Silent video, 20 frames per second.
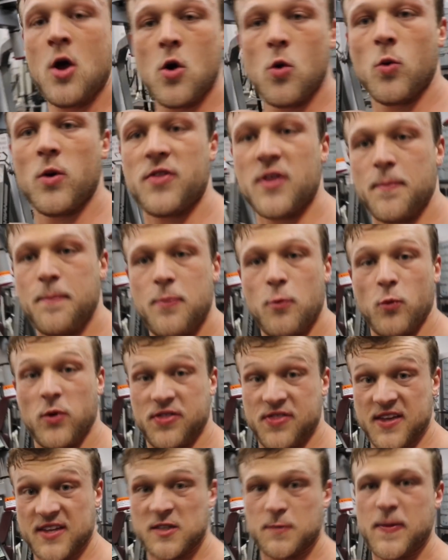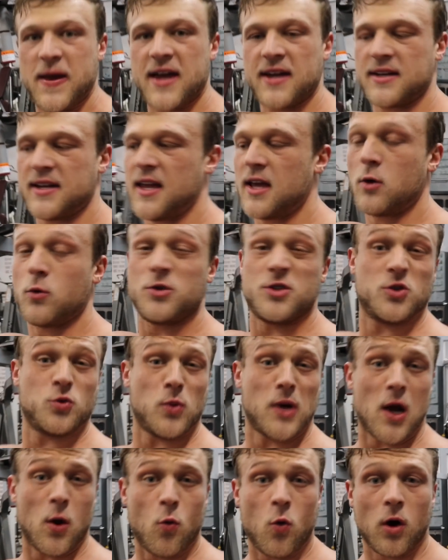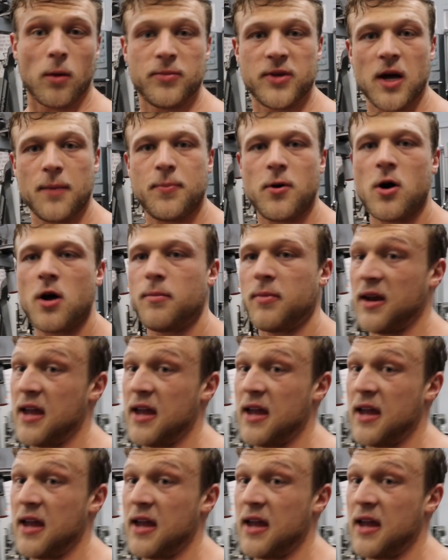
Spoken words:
with this pec deck, which is what I warmed up on,